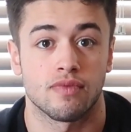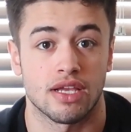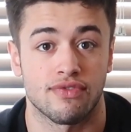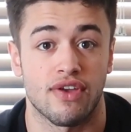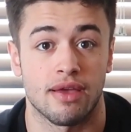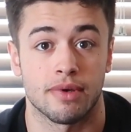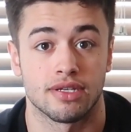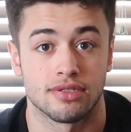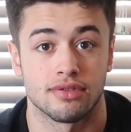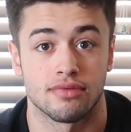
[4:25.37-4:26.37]
that's
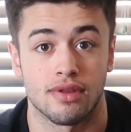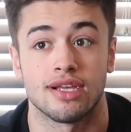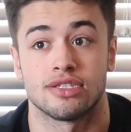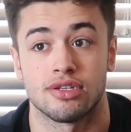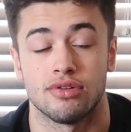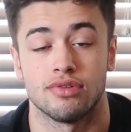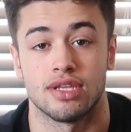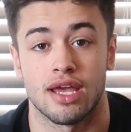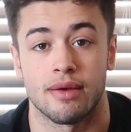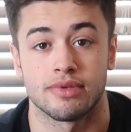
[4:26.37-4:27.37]
famous is through
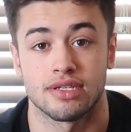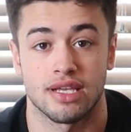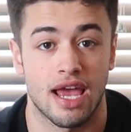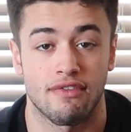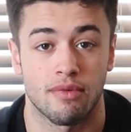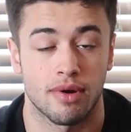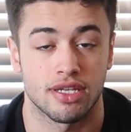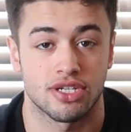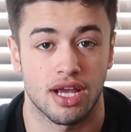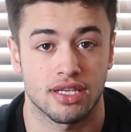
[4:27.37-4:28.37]
DMs, because
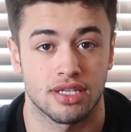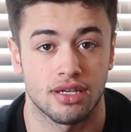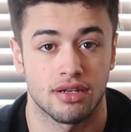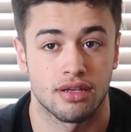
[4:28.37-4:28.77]
everybody checks it.